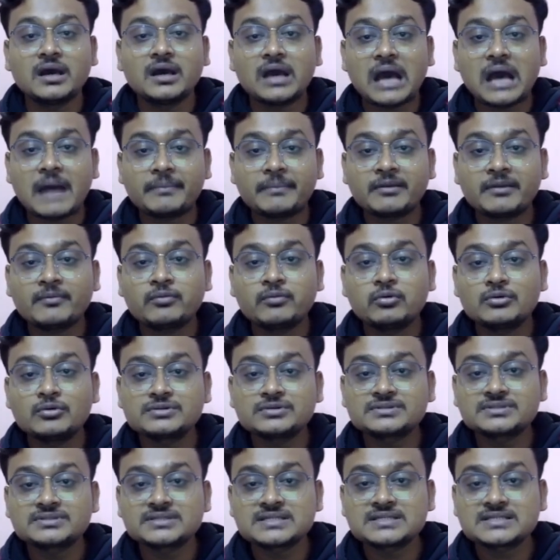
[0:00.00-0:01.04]
After
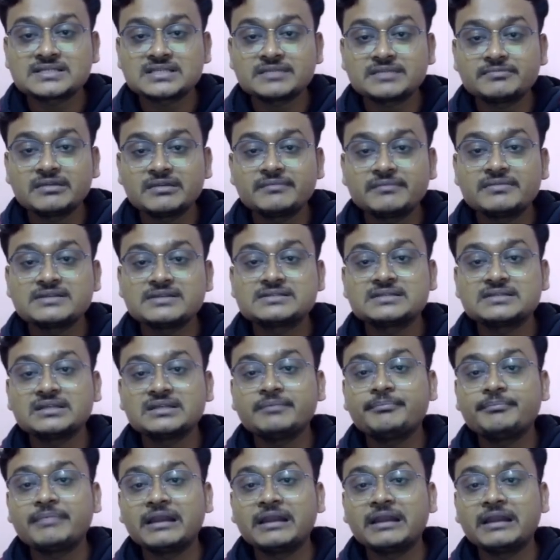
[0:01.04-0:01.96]
463 BC,